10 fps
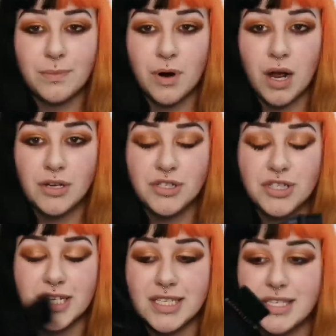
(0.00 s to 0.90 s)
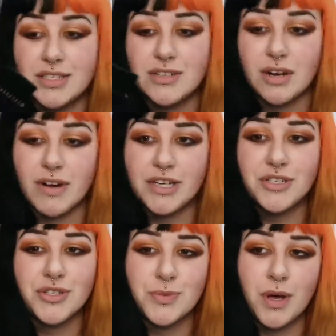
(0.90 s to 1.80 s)
brush. This is the
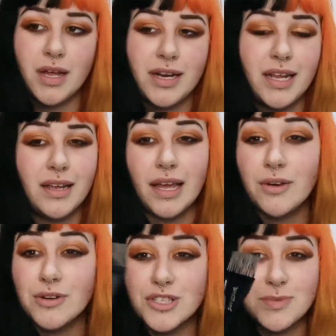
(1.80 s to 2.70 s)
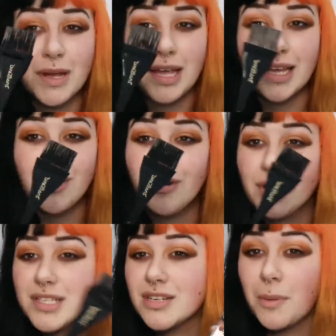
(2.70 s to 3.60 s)
Directions one. It cost me
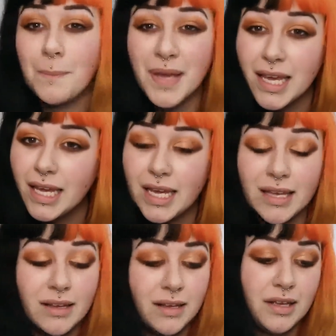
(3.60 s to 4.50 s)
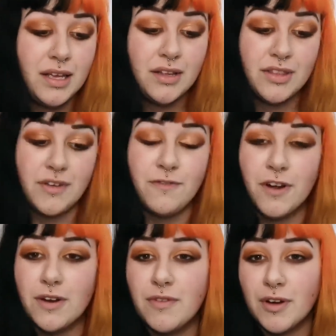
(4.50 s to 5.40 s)
99p. They're
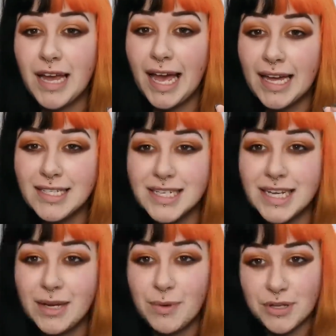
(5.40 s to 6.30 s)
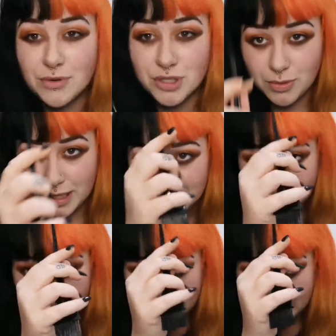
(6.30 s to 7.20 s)
very, very handy when you're doing
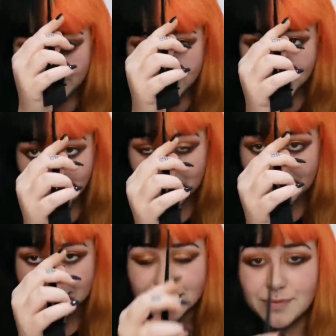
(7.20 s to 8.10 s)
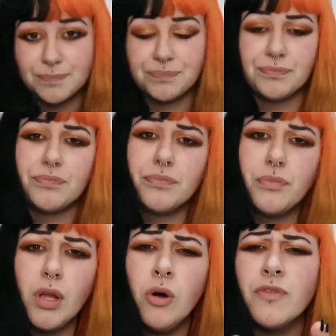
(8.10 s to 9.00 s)
the split.
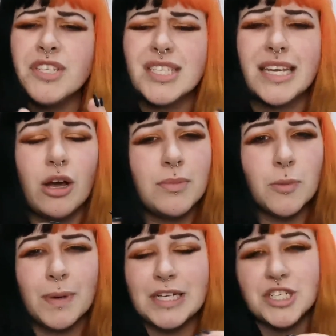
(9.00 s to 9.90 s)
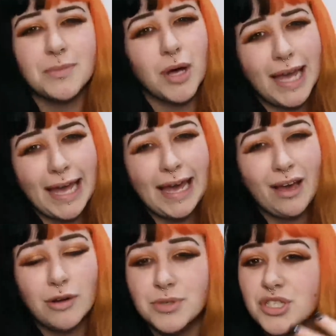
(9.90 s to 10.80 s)
Obviously, I'm not bleaching my
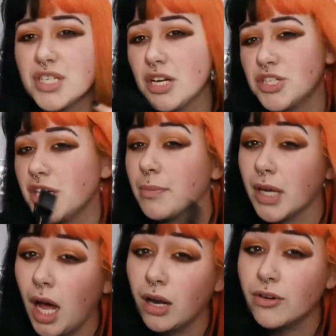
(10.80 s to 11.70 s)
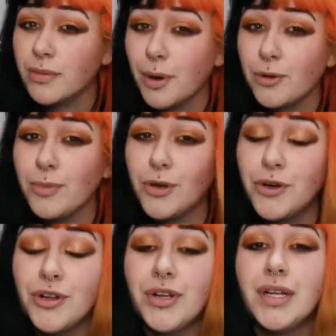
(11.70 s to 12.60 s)
hair. I'm just touching up the colour at the
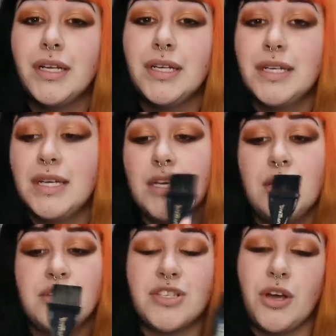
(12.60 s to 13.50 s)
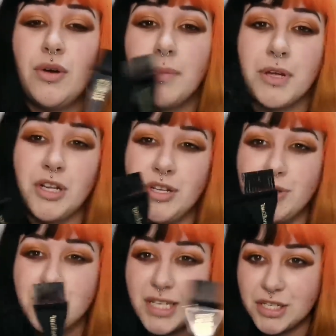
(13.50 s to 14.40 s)
moment. So I'm going to
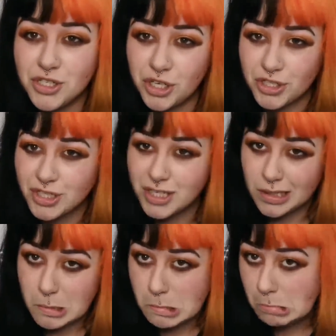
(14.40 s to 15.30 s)
use this just,